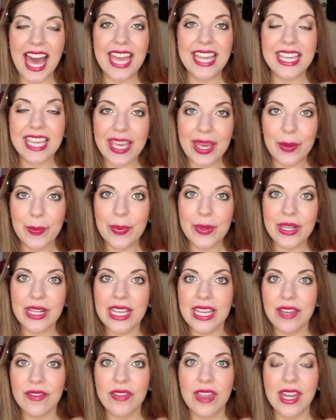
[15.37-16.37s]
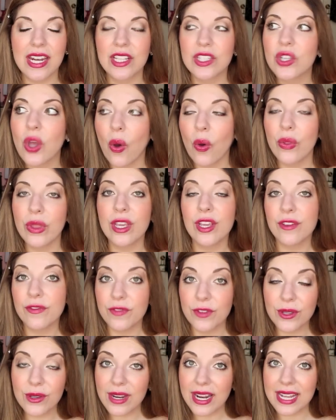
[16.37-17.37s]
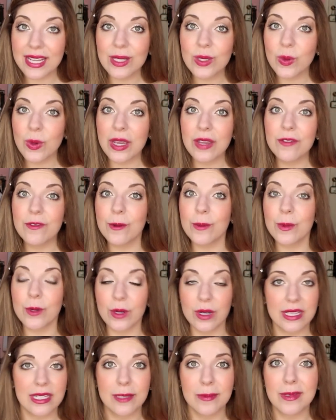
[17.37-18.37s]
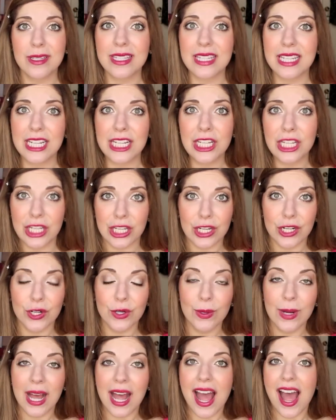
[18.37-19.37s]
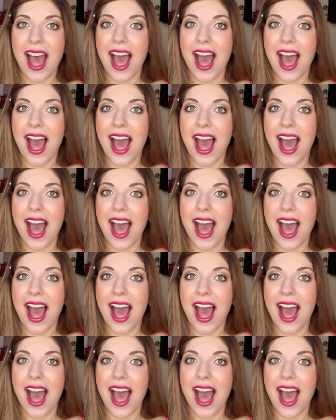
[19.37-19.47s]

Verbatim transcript: I can't believe that it's only a few days away from Christmas, can you?